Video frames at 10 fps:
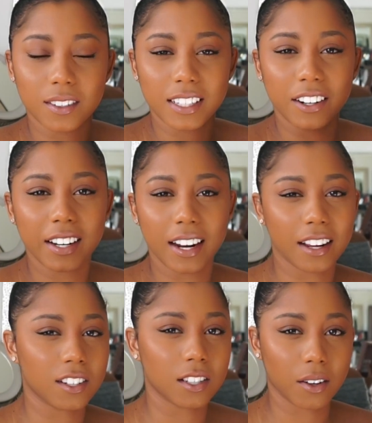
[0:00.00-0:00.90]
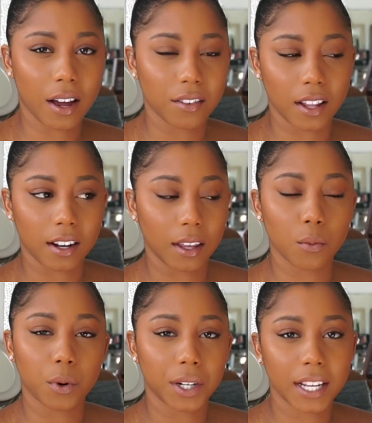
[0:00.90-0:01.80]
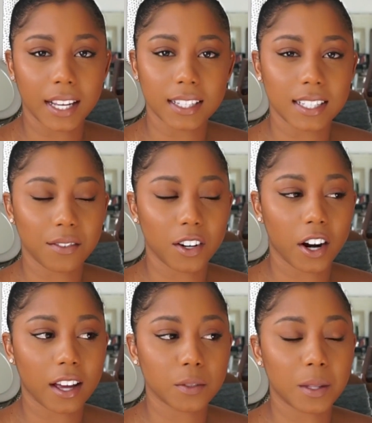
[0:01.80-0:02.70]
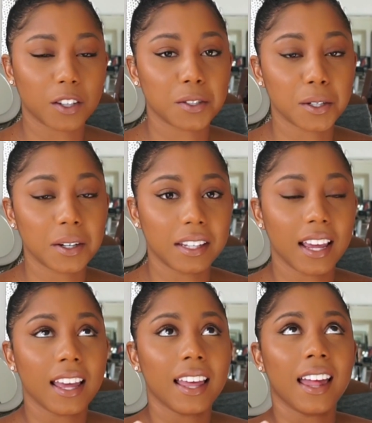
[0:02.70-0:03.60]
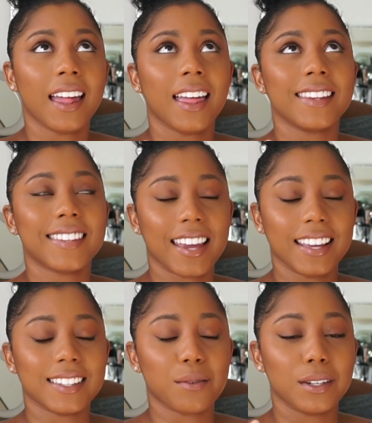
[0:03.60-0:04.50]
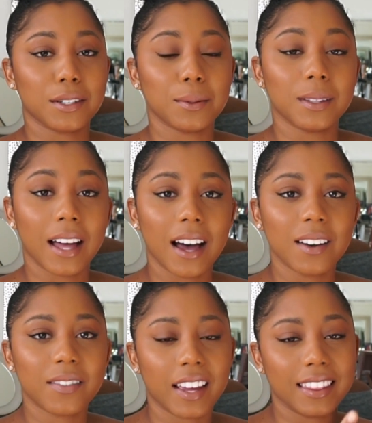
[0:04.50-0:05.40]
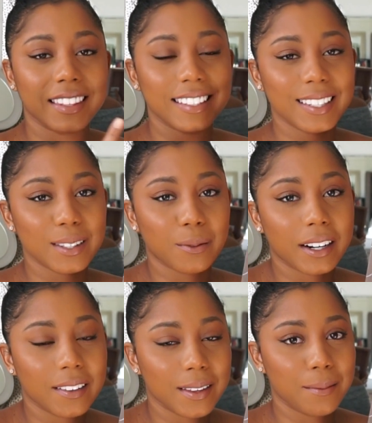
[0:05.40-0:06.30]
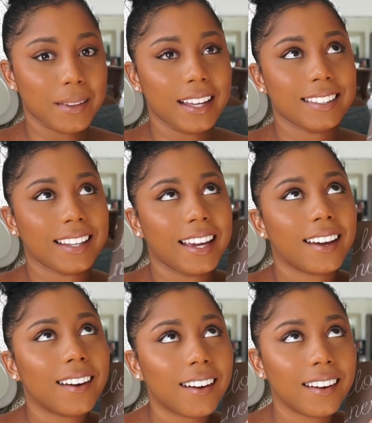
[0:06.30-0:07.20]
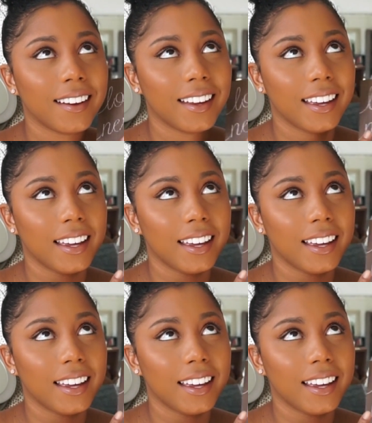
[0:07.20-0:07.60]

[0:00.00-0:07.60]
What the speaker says: Darian and I just don't have a lot of like wording and stuff in our house, but there's certain sayings that we do love, and this is one of them that's like, oh.